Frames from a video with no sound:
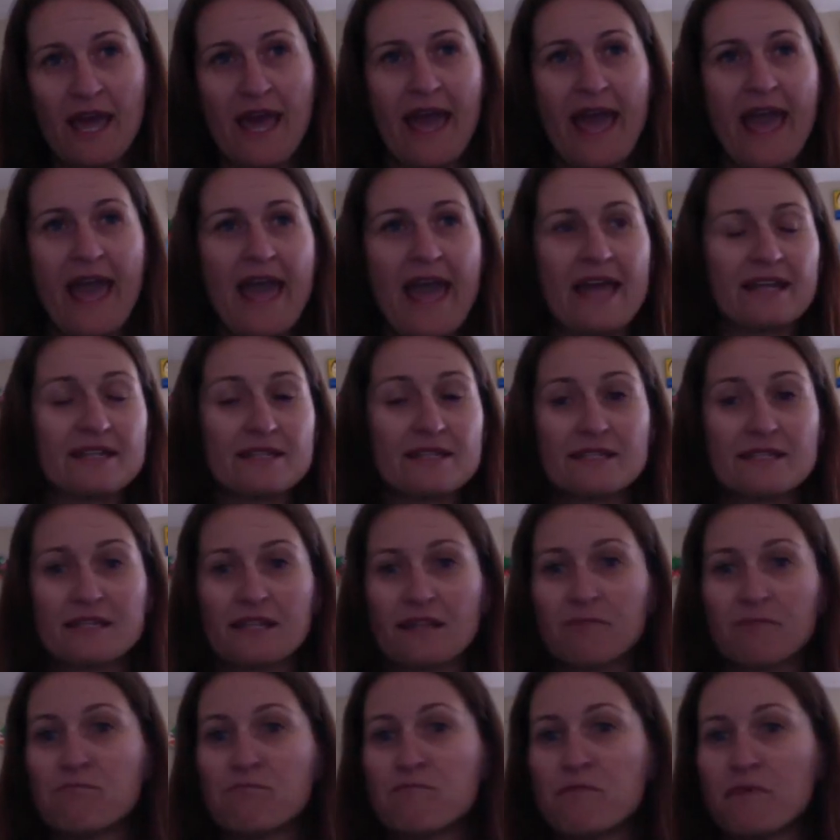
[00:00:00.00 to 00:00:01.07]
and
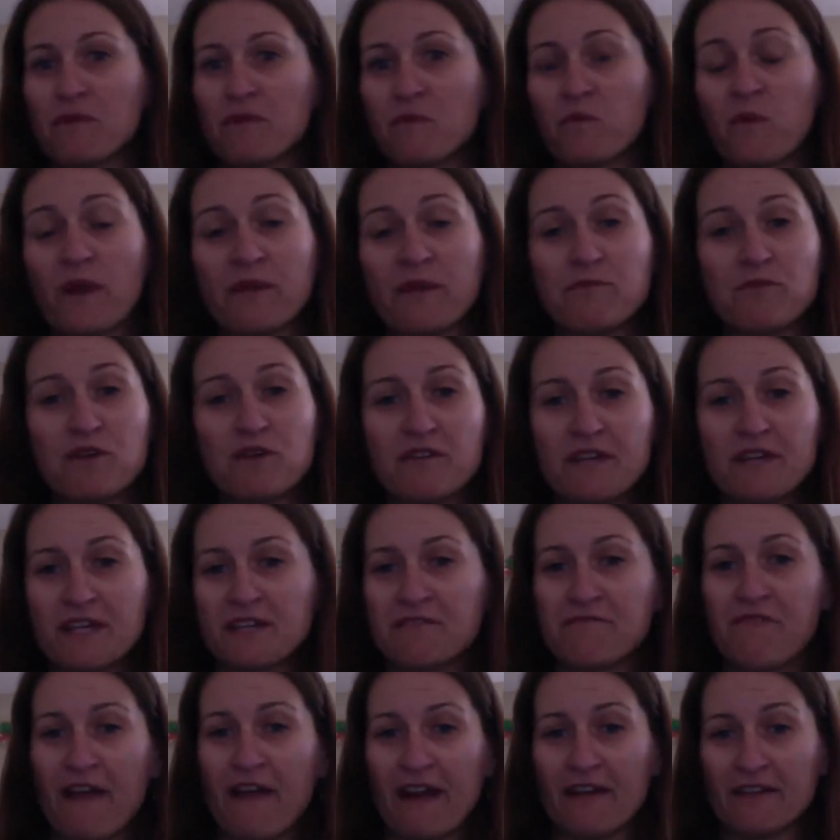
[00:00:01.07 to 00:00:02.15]
when moving in
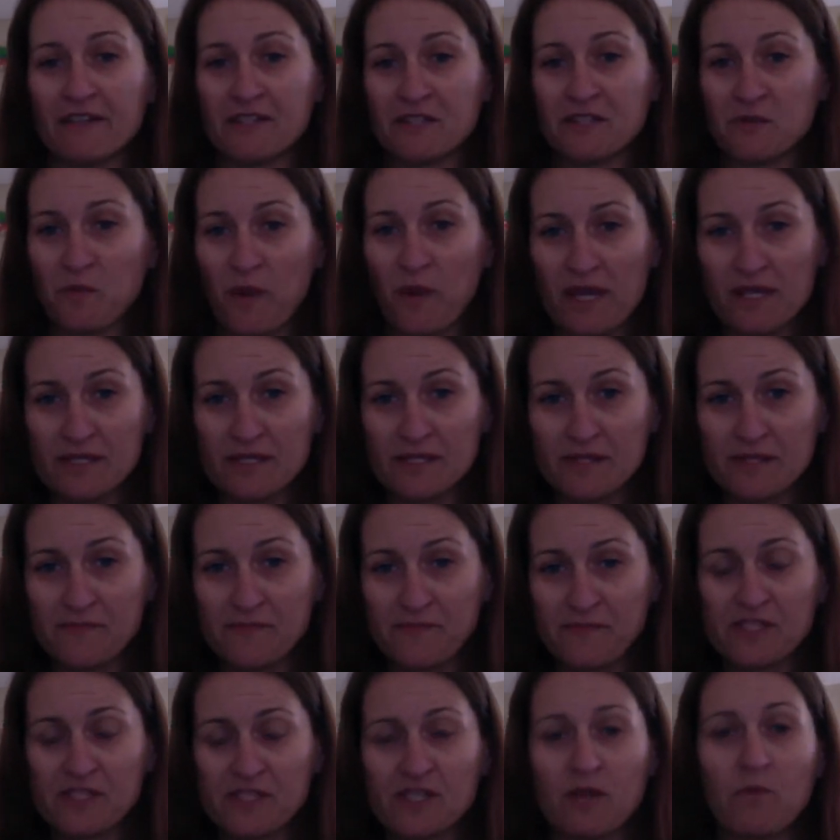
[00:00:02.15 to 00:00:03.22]
various ways.
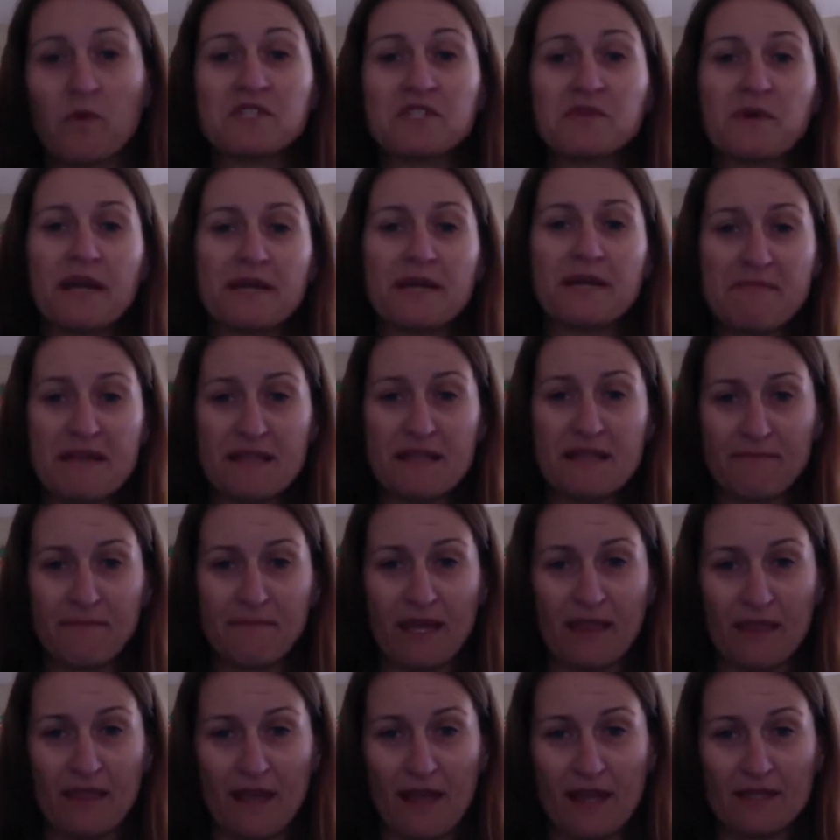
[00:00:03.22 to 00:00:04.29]
So what do I mean
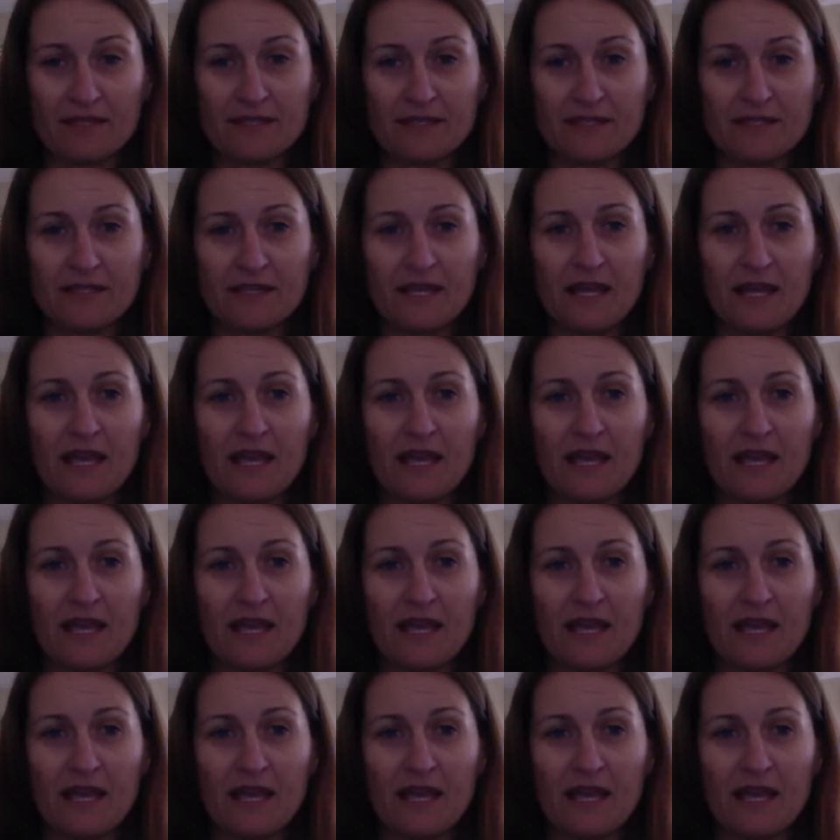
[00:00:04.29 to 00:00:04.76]
by that?